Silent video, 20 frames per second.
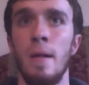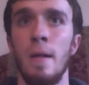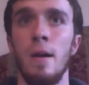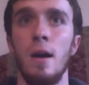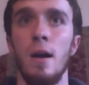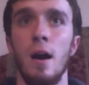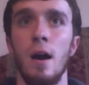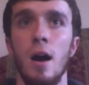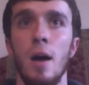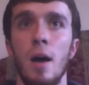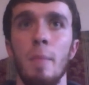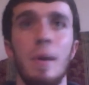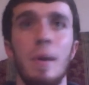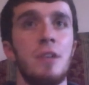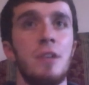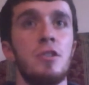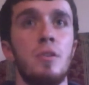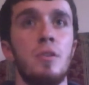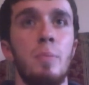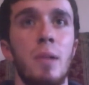
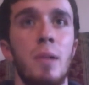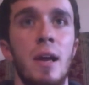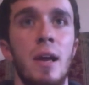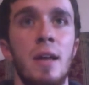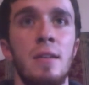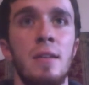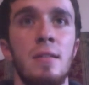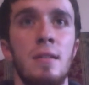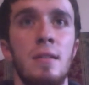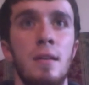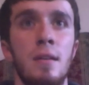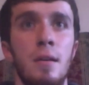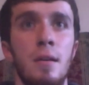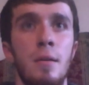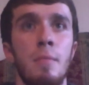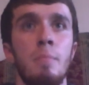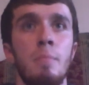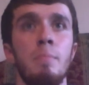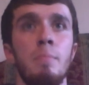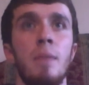Magical Plant
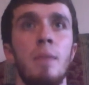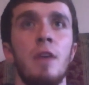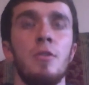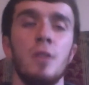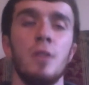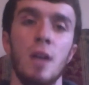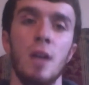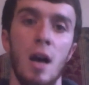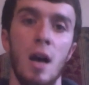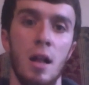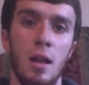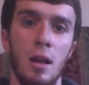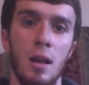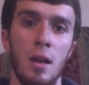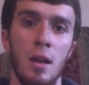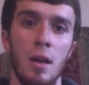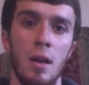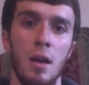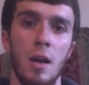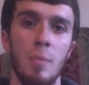Madrigala,